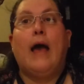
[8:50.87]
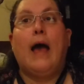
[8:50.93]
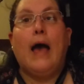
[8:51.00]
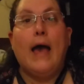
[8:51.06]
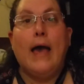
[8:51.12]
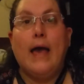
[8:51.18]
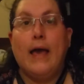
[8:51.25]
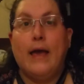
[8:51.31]

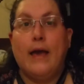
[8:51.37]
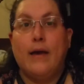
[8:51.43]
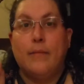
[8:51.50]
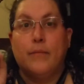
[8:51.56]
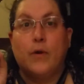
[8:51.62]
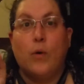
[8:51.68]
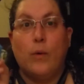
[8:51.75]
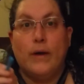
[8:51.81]
I
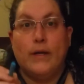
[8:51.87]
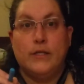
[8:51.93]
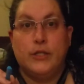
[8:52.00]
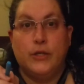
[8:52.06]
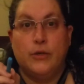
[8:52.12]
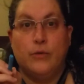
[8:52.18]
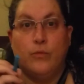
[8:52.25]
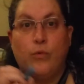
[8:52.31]
am going
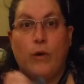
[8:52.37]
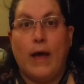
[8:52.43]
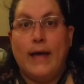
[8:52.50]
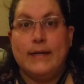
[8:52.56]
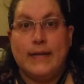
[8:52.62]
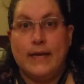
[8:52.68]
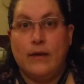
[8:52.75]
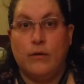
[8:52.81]
to
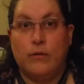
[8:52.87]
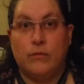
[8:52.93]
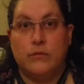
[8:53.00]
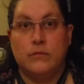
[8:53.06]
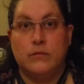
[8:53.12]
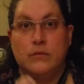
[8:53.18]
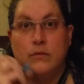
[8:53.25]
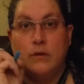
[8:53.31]
write down,